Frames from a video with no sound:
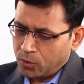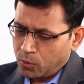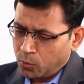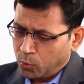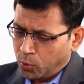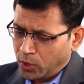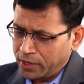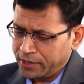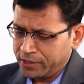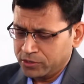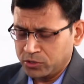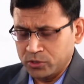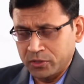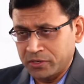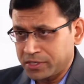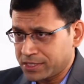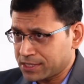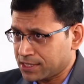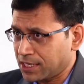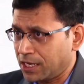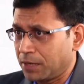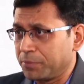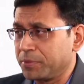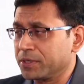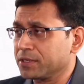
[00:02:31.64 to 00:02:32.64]
what is your
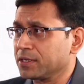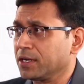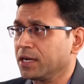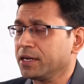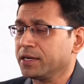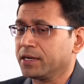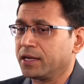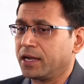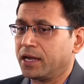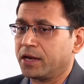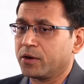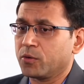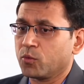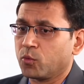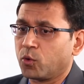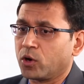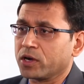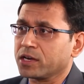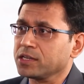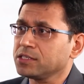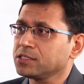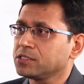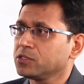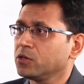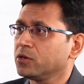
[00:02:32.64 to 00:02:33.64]
risk appetite and
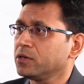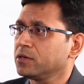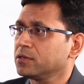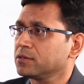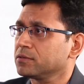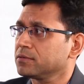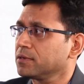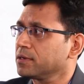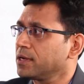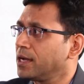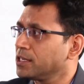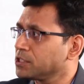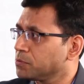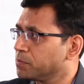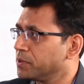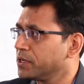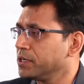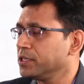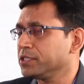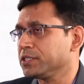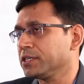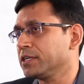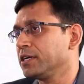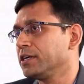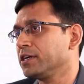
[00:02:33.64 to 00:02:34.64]
what is your
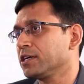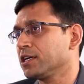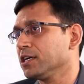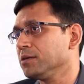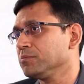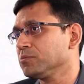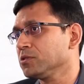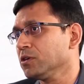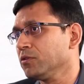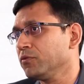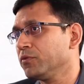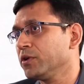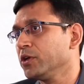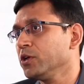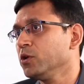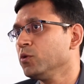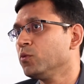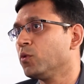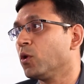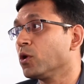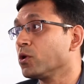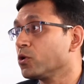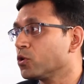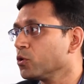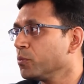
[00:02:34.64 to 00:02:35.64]
aspiration in terms of where you
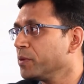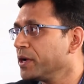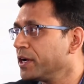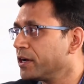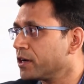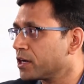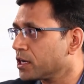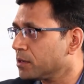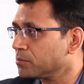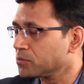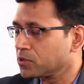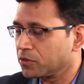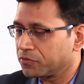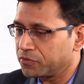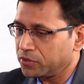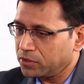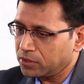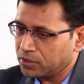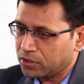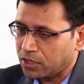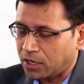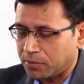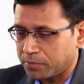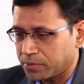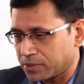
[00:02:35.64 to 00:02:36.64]
want to be in terms of your
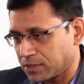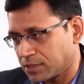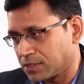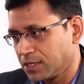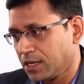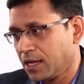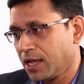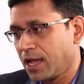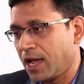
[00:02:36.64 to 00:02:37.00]
corpus.